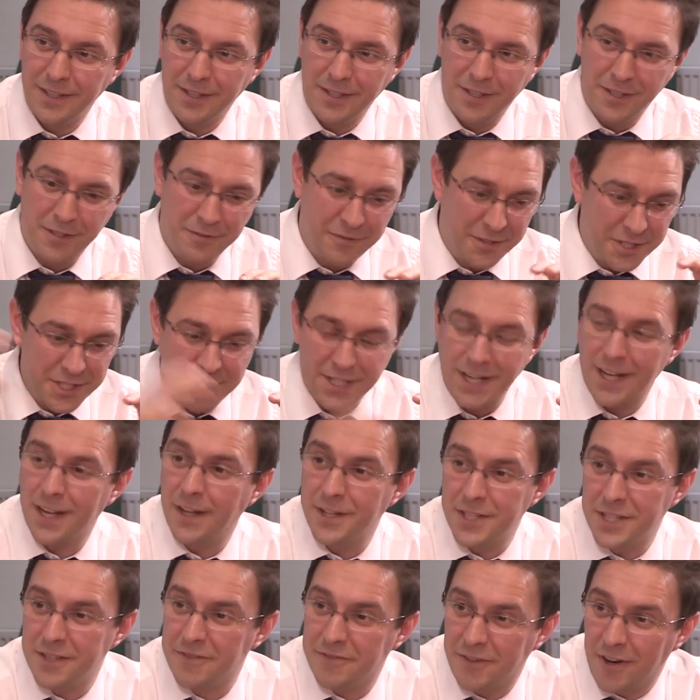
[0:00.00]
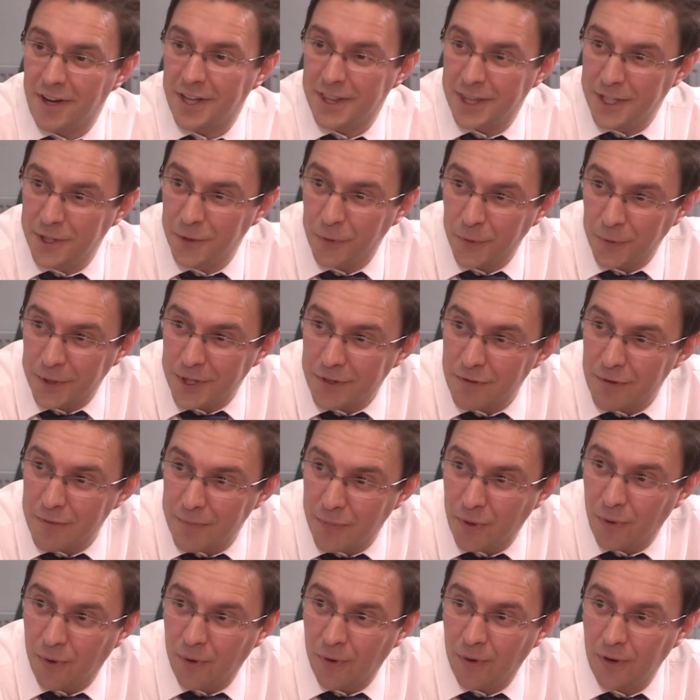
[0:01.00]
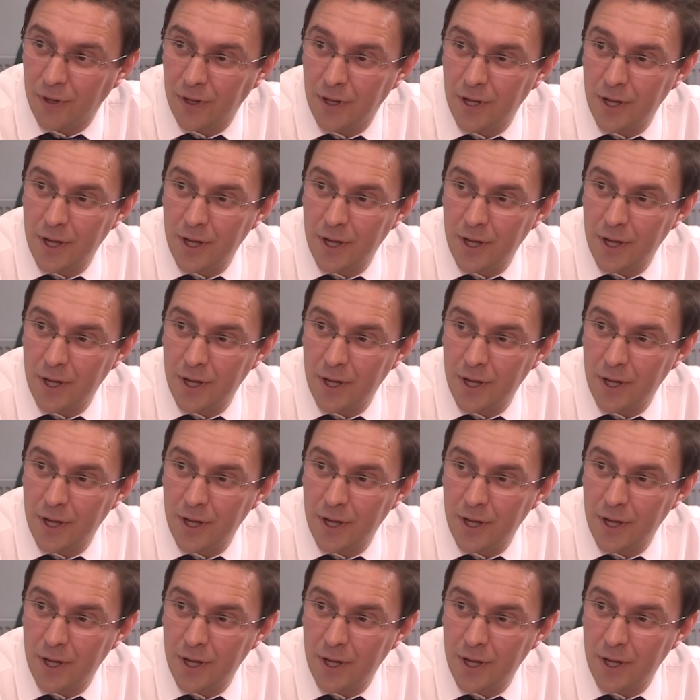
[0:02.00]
You've just clutterfied the audit report,